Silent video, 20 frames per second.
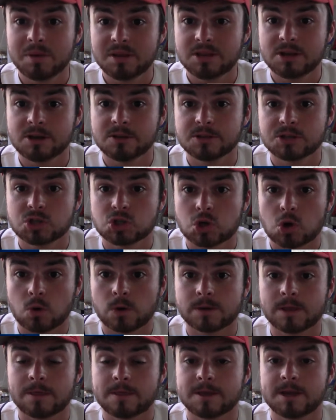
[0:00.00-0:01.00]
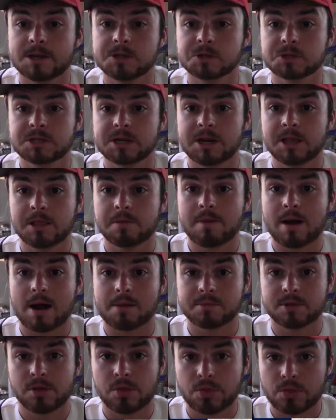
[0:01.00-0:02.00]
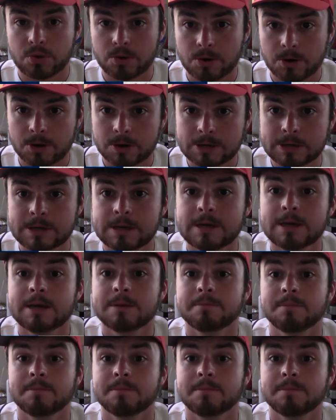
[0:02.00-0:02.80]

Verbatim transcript: be the only scoring that the Angels did in the bottom of the third.